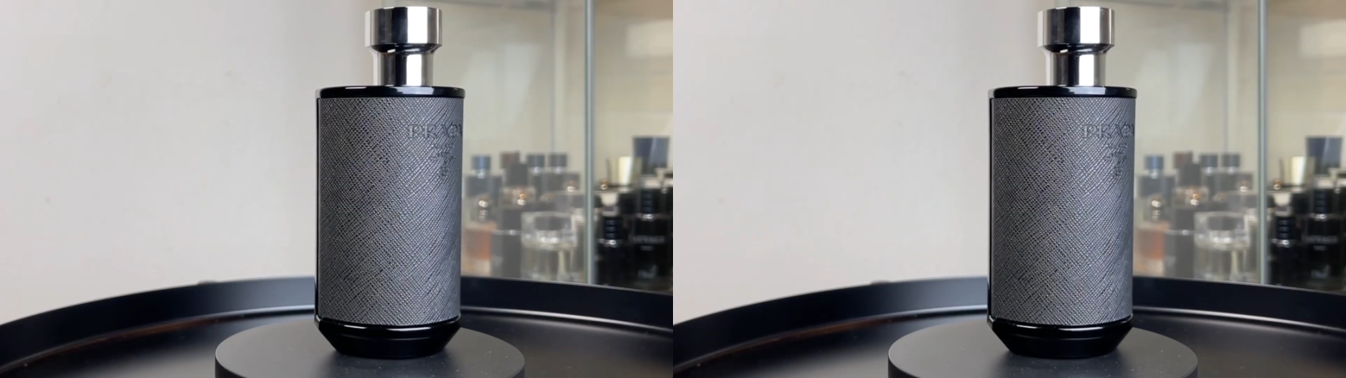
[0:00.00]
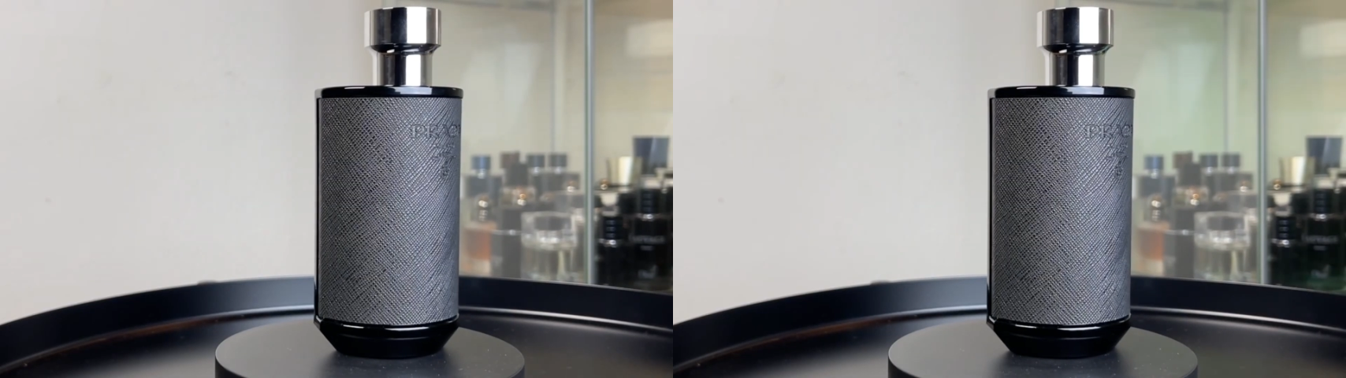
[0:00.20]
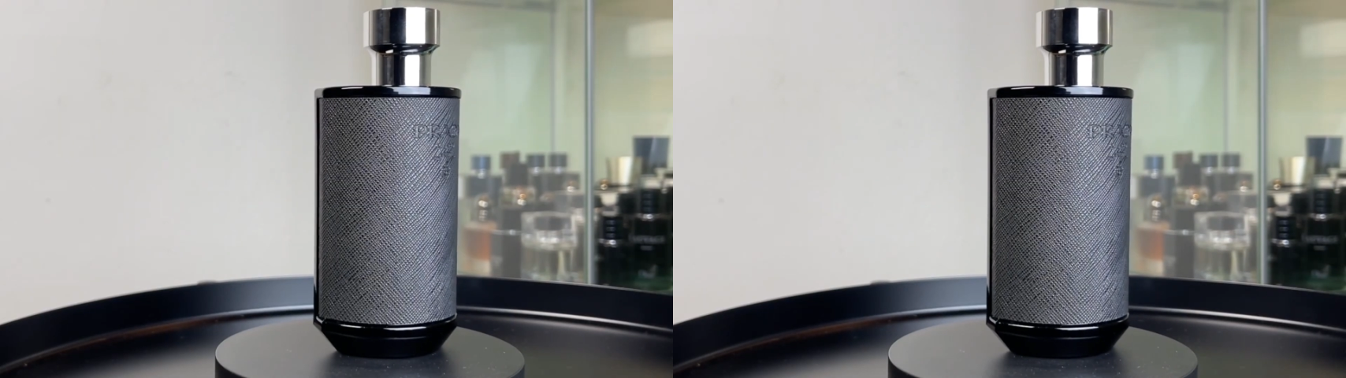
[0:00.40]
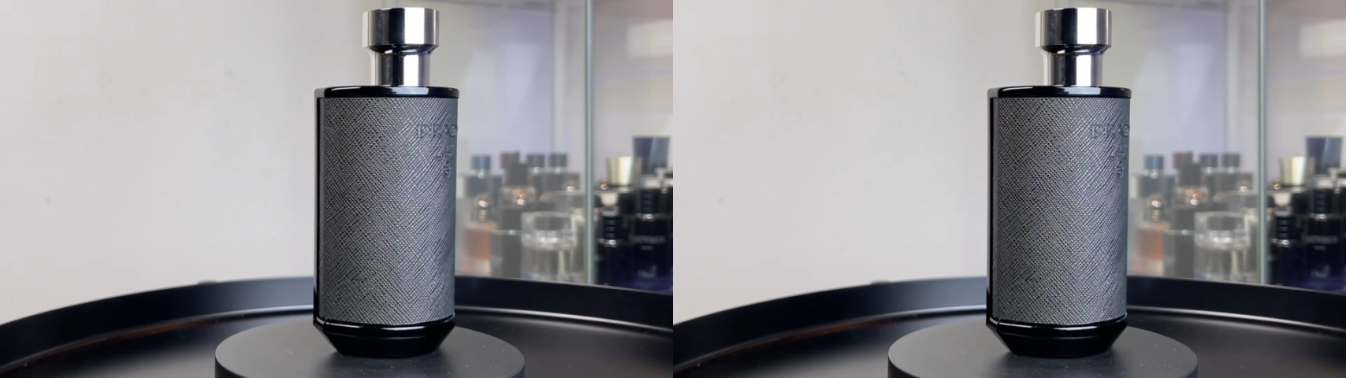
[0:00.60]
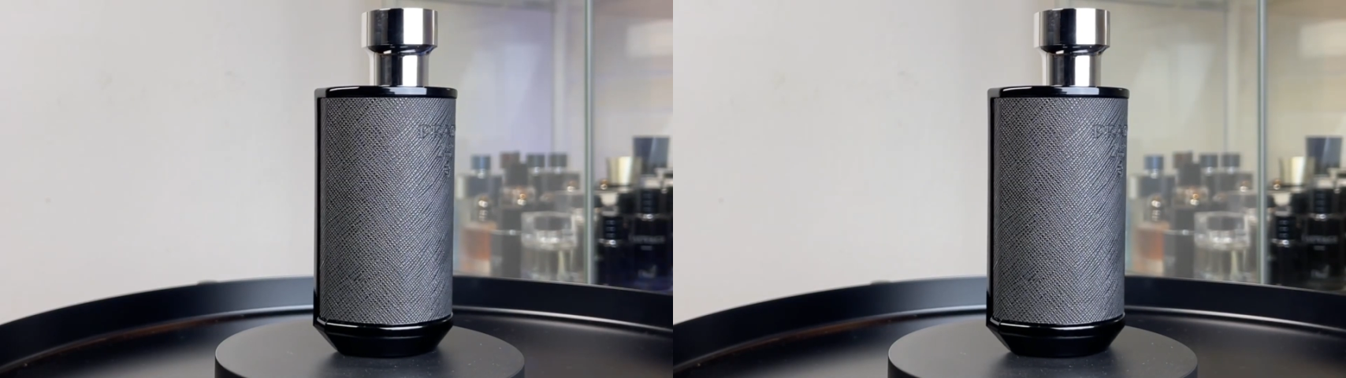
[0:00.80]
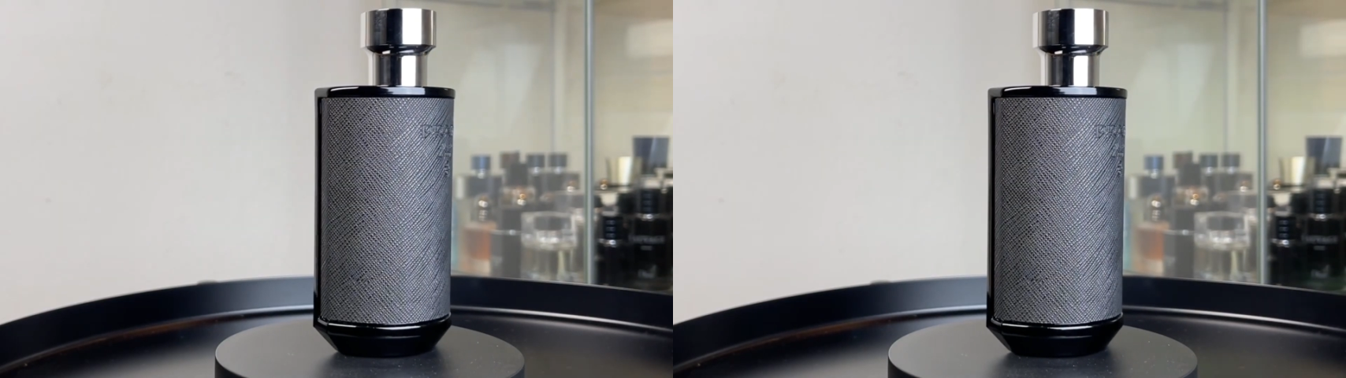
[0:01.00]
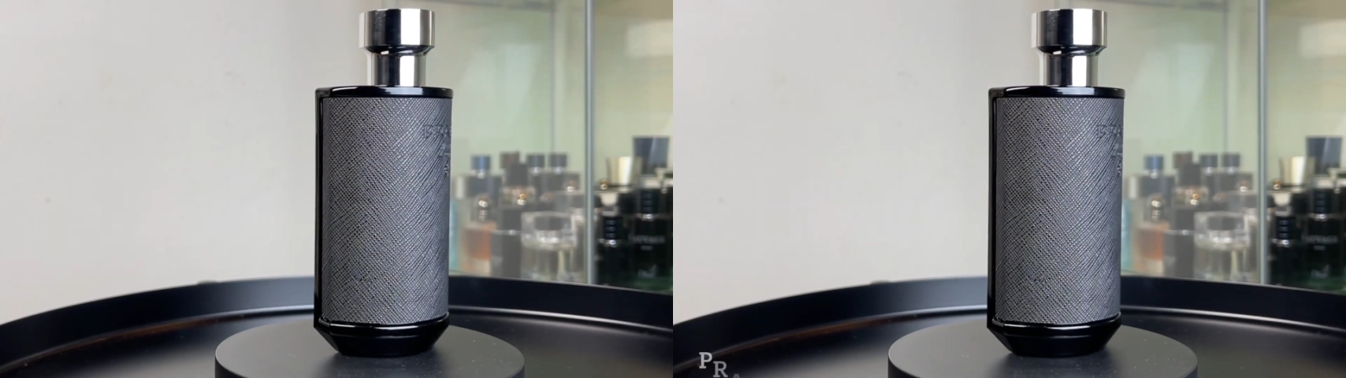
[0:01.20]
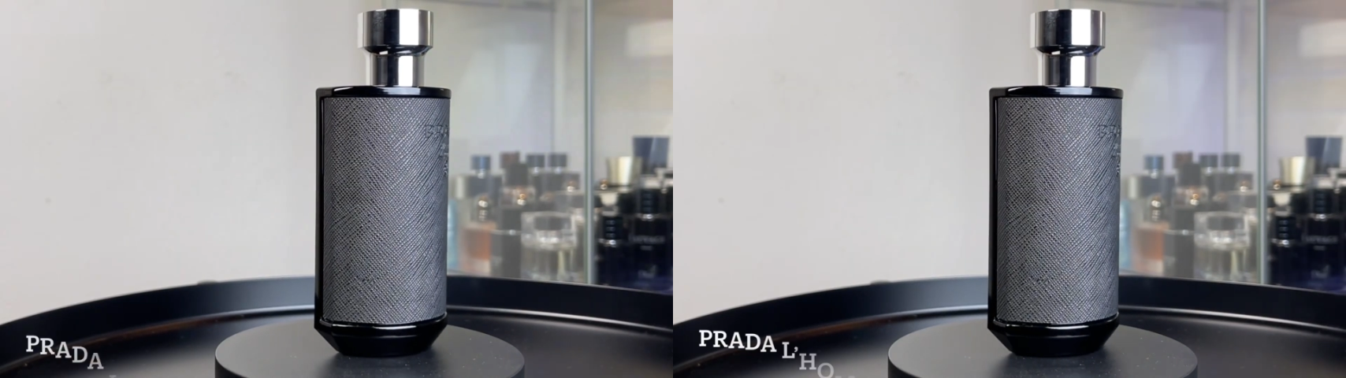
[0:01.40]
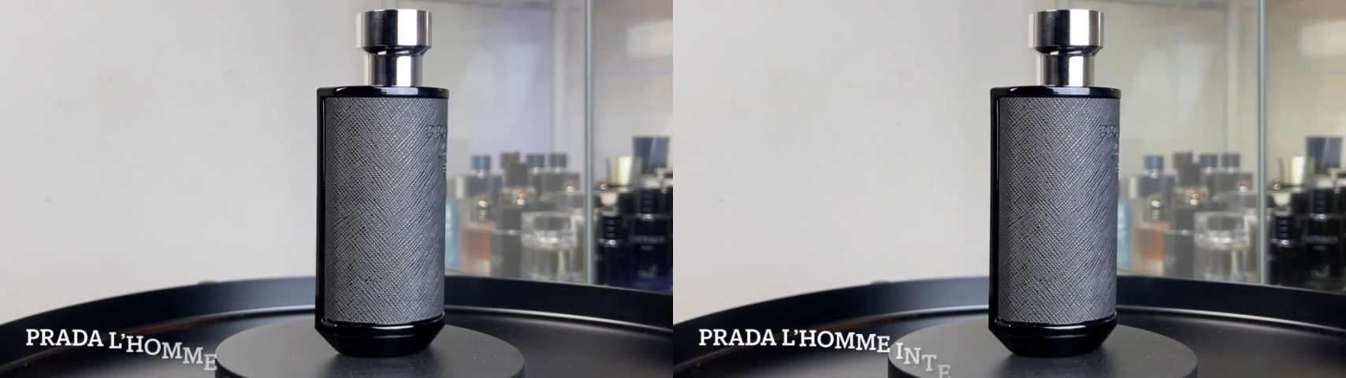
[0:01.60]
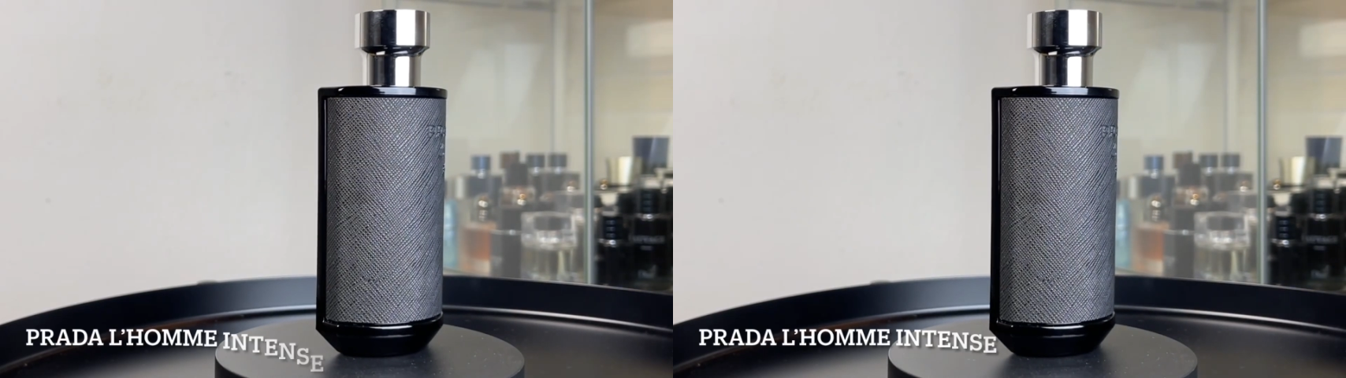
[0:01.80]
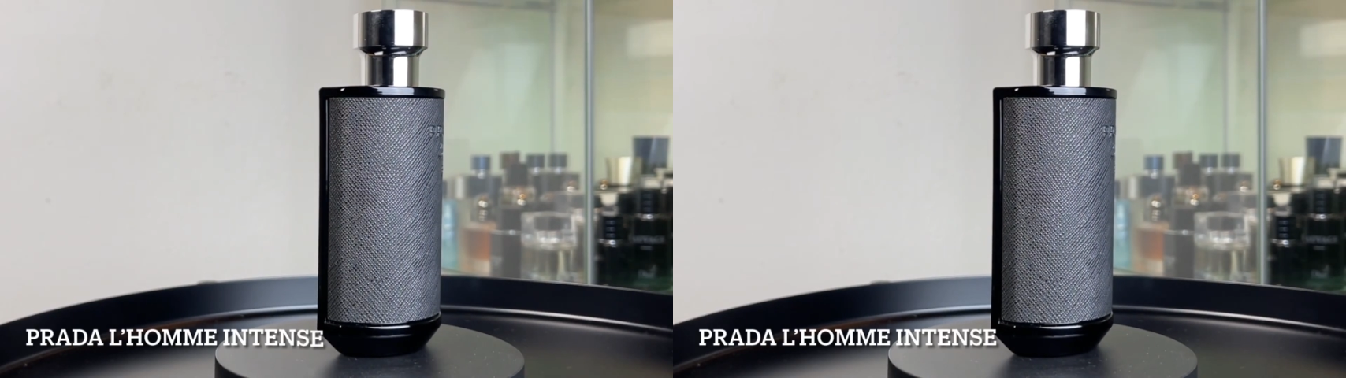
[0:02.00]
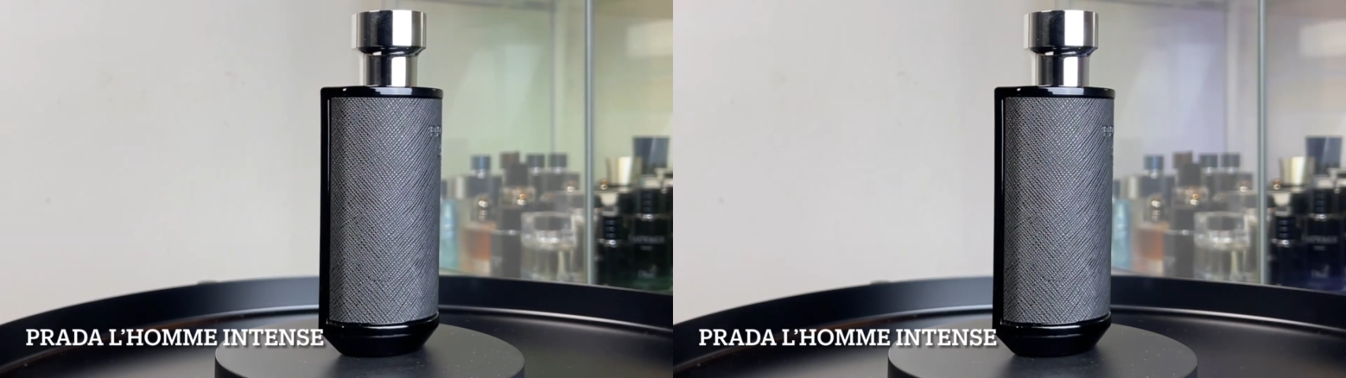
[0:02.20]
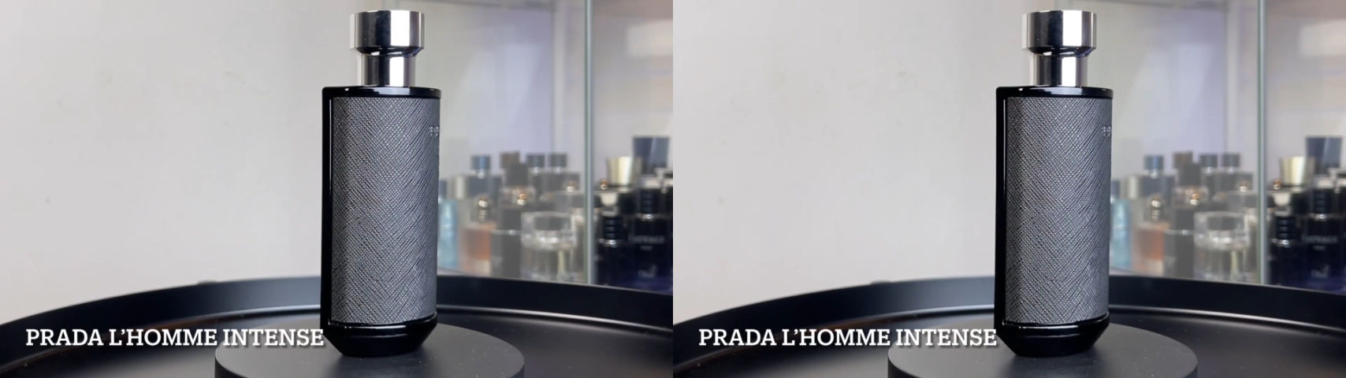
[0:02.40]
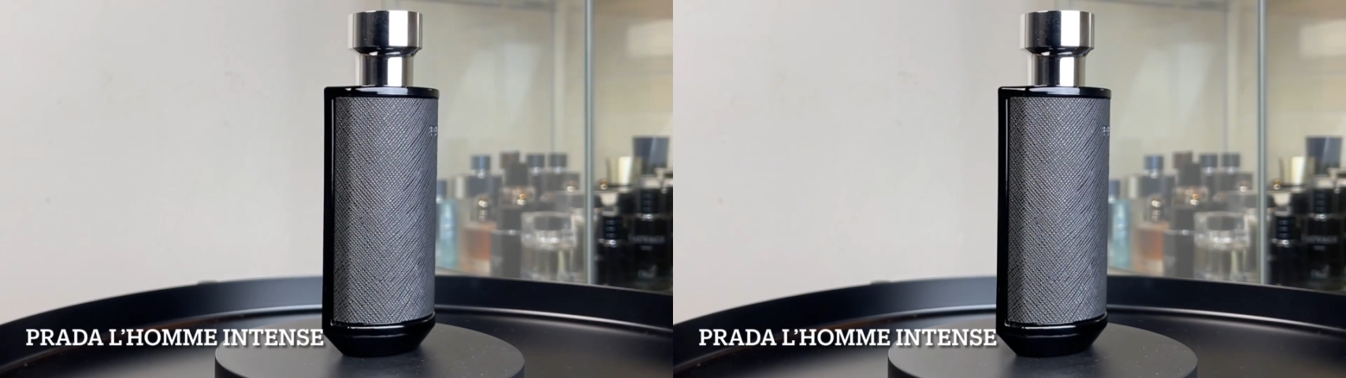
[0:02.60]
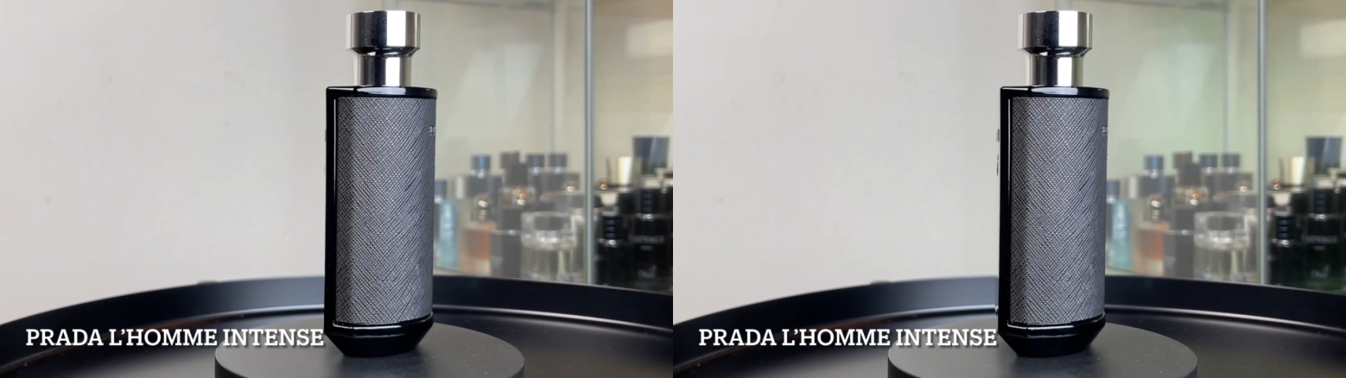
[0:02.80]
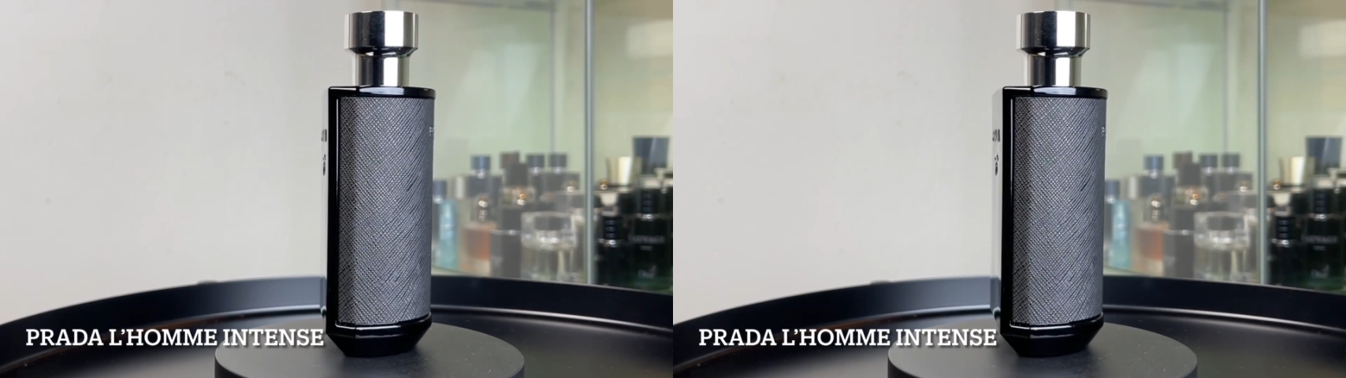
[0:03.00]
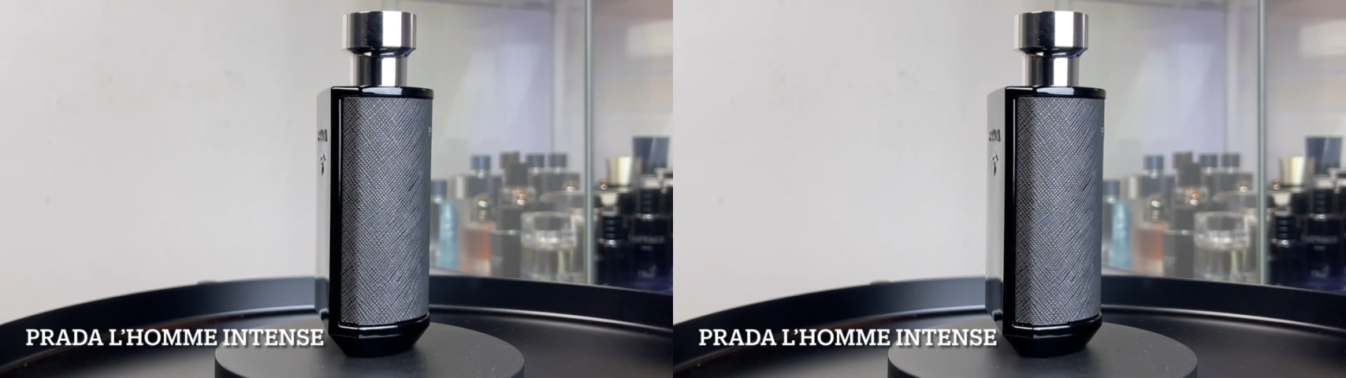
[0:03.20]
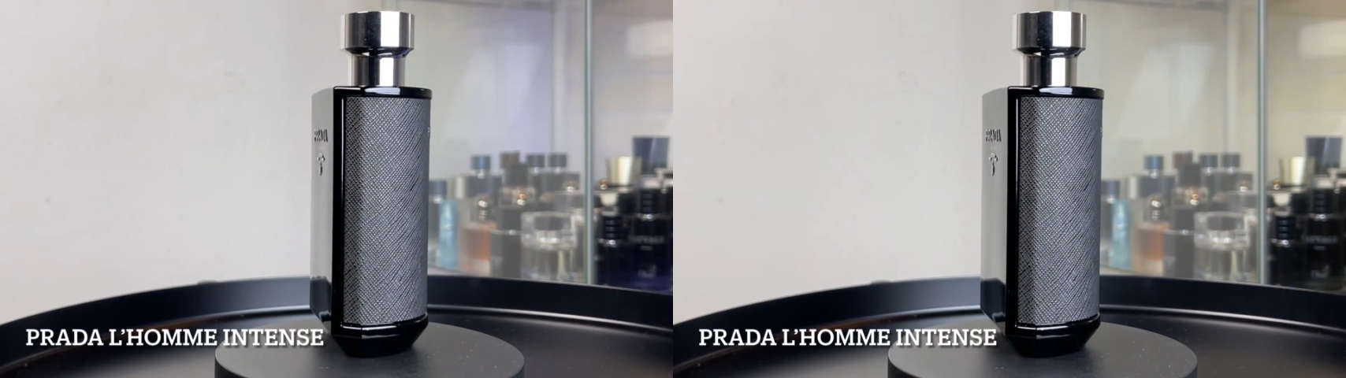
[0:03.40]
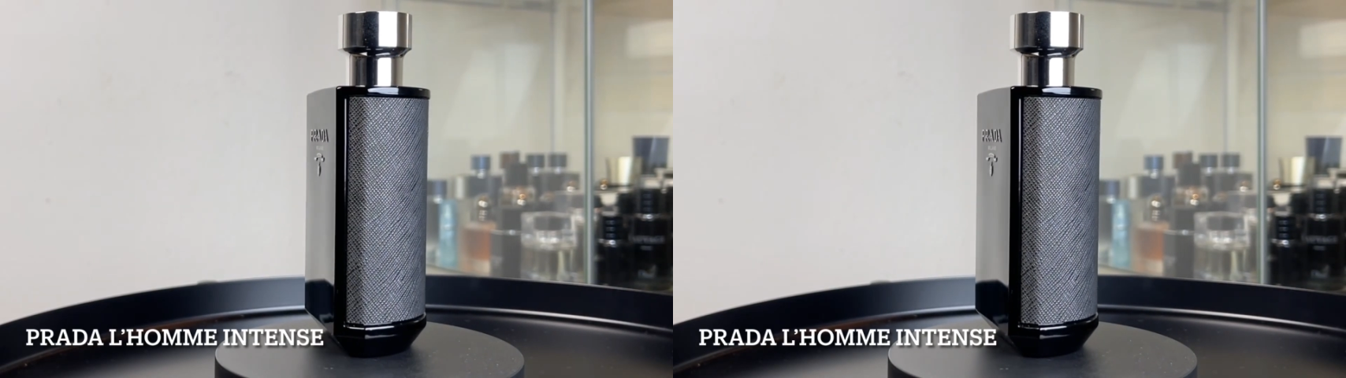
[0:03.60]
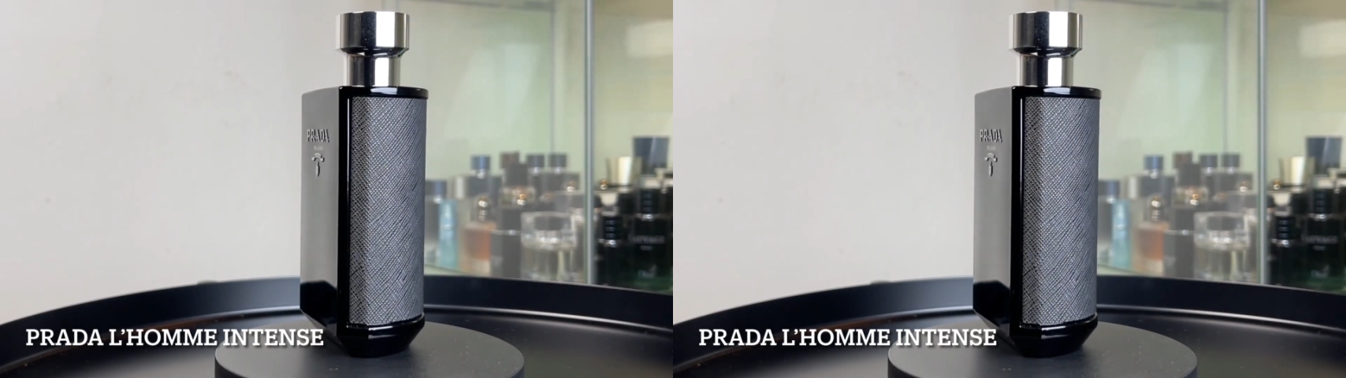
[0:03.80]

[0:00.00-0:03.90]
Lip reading: Nobody's mouth can be seen.